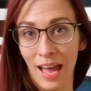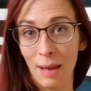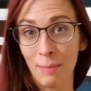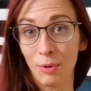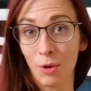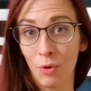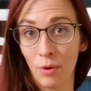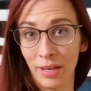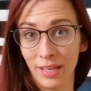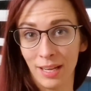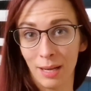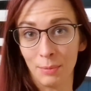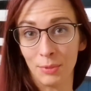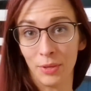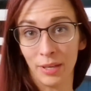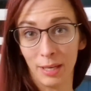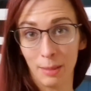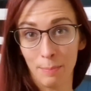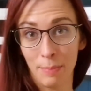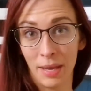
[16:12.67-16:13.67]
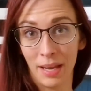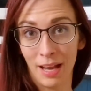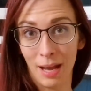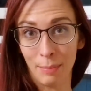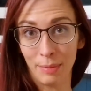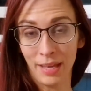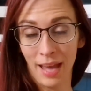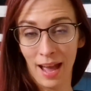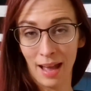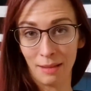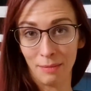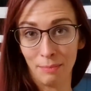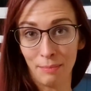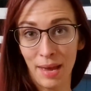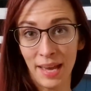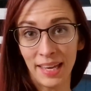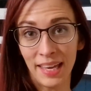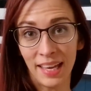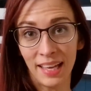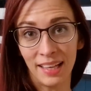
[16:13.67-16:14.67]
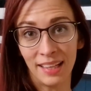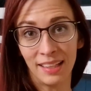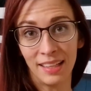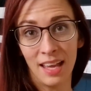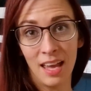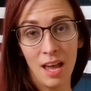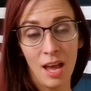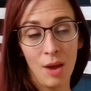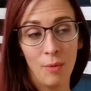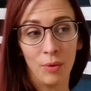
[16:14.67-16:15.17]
I'm going out so I can pick up Kat and Megan.